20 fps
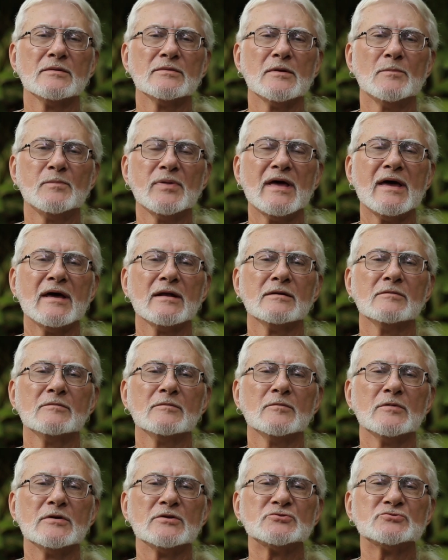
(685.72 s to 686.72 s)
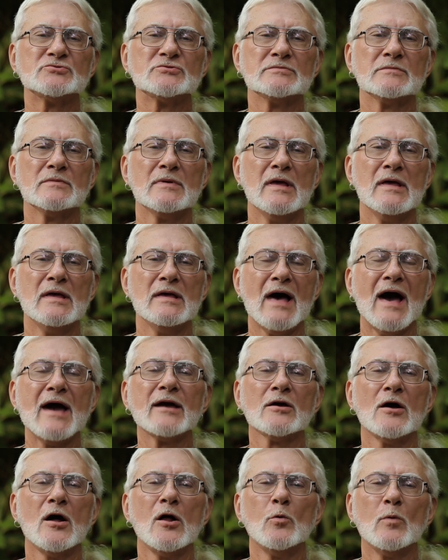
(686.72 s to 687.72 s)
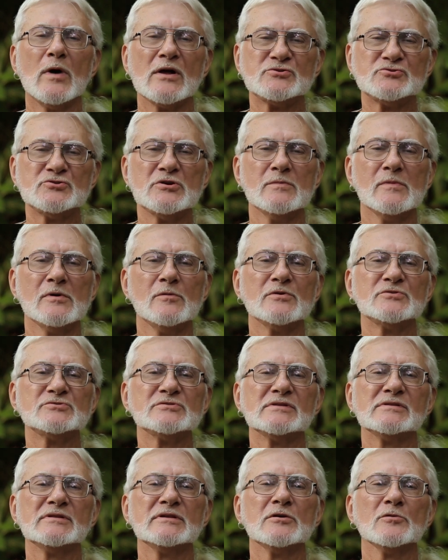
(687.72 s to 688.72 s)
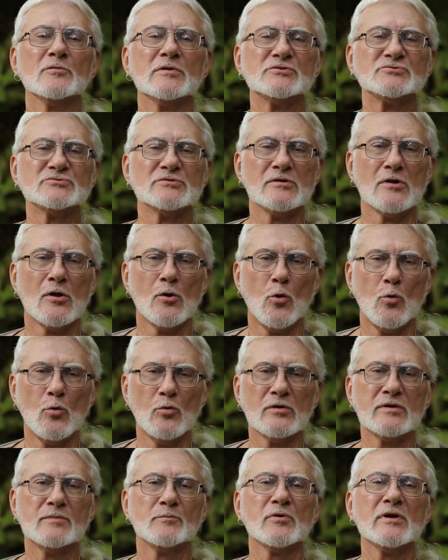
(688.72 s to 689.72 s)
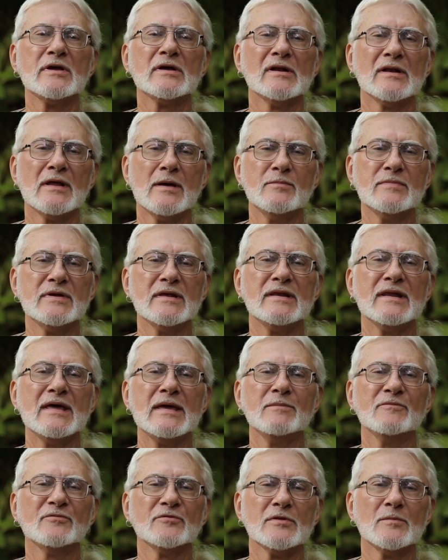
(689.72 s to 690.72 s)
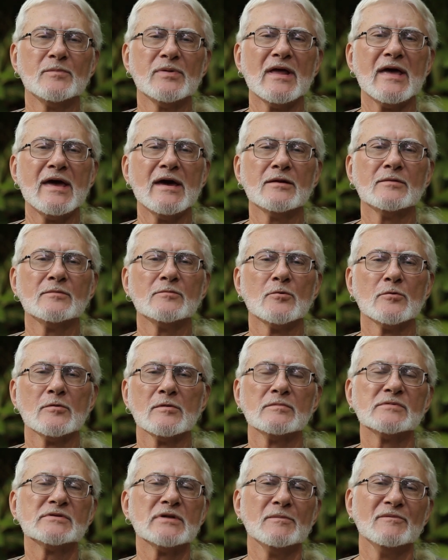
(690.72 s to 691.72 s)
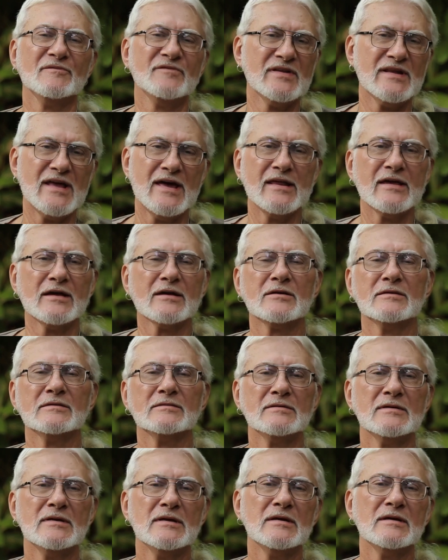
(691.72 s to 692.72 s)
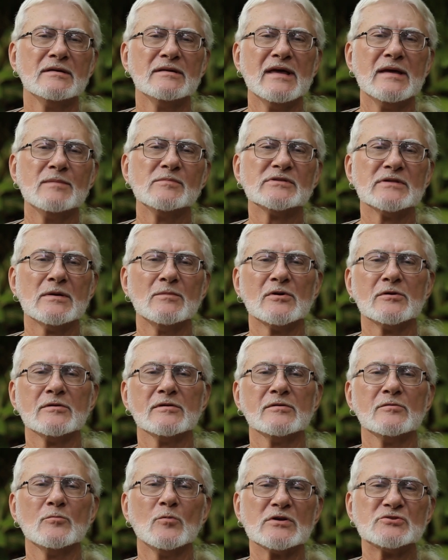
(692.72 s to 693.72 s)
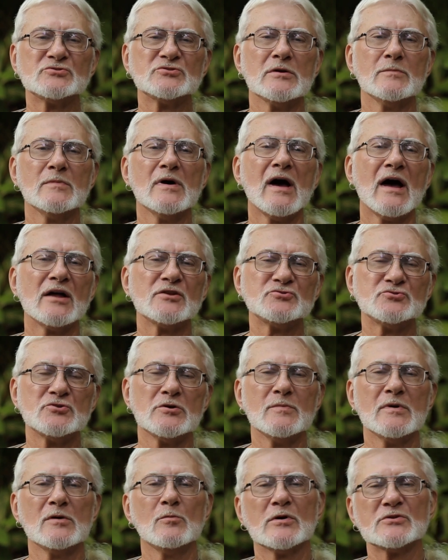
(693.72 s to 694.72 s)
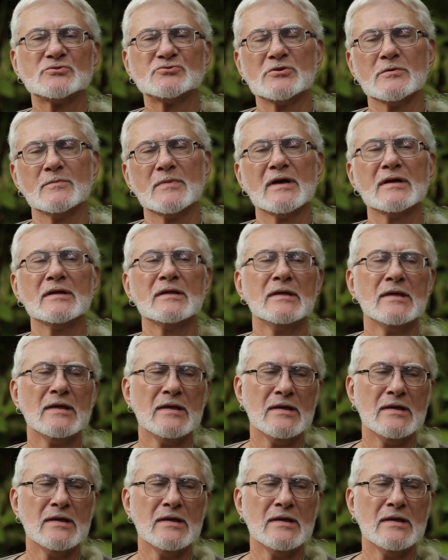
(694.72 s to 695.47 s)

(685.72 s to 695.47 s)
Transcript: the plant, which I call Huachuma, which is the original old pre-Columbian name for the plant, or some phonetic name similar to Huachuma, Achuma, Huachuma,